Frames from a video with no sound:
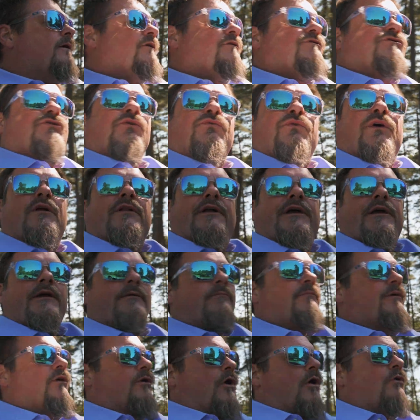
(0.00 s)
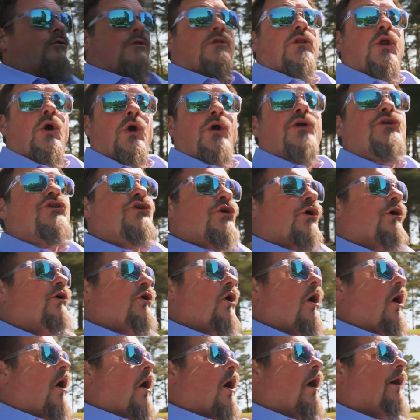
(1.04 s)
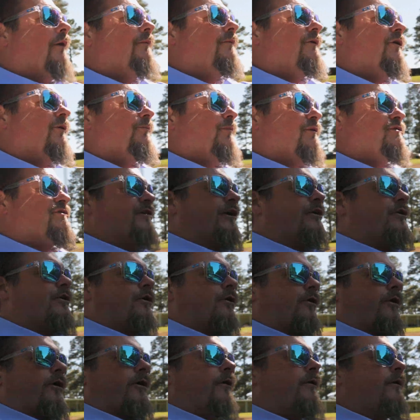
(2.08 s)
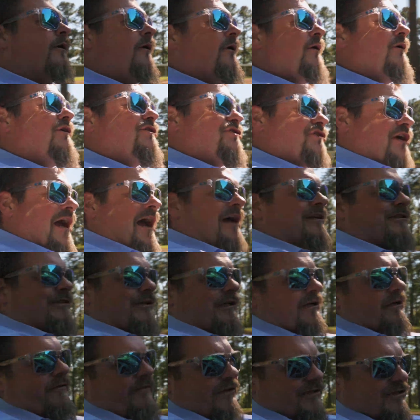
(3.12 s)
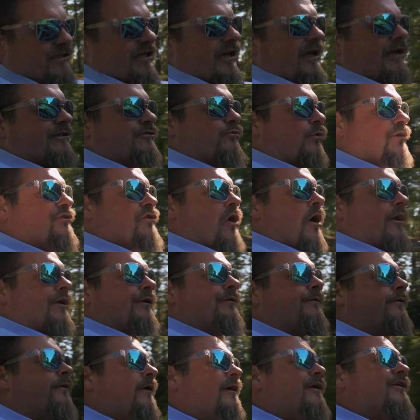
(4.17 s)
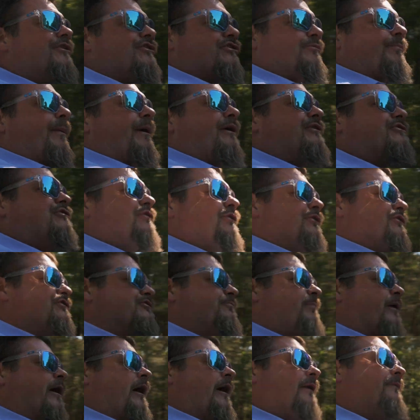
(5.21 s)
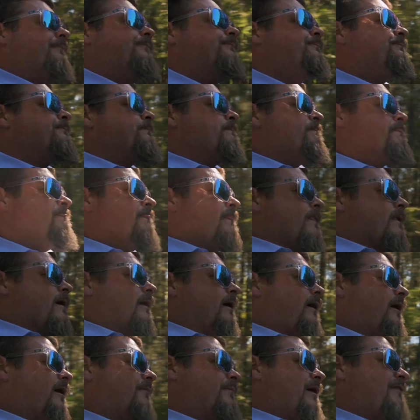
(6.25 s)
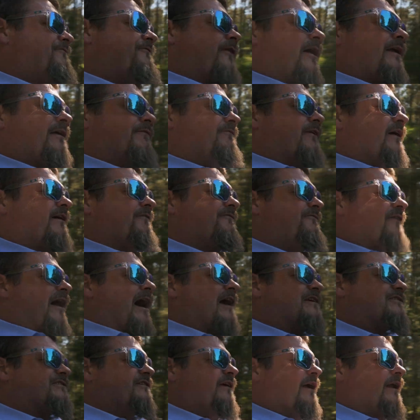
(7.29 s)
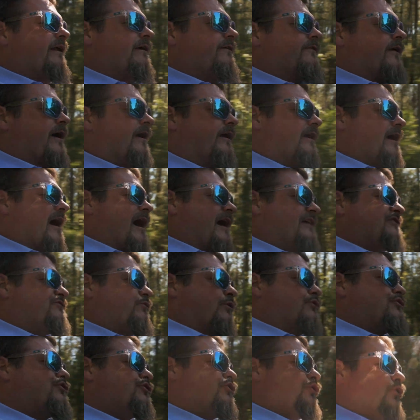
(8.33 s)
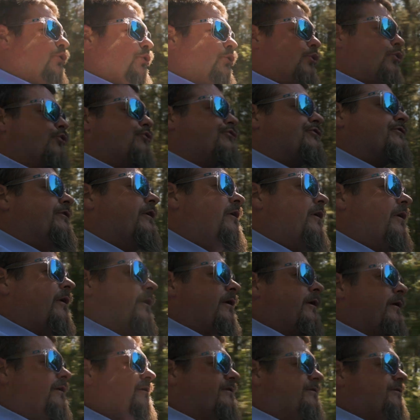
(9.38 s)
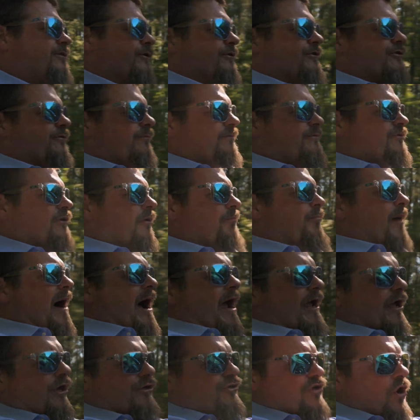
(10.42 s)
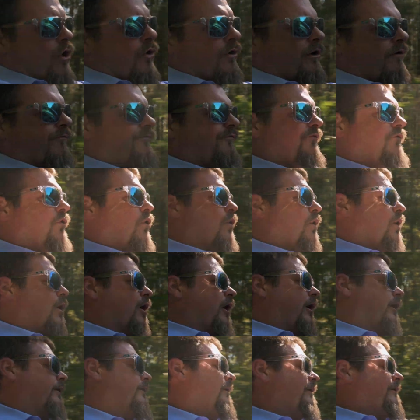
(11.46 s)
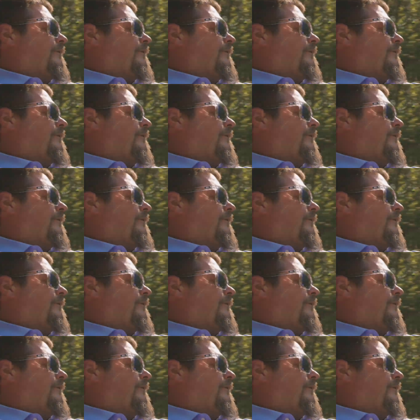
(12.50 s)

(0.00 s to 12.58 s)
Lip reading: to really, learn your car, your particular chassis. And in this case, we're talking Speedsters. But I find it very fascinating that guys will choose to buy a donor for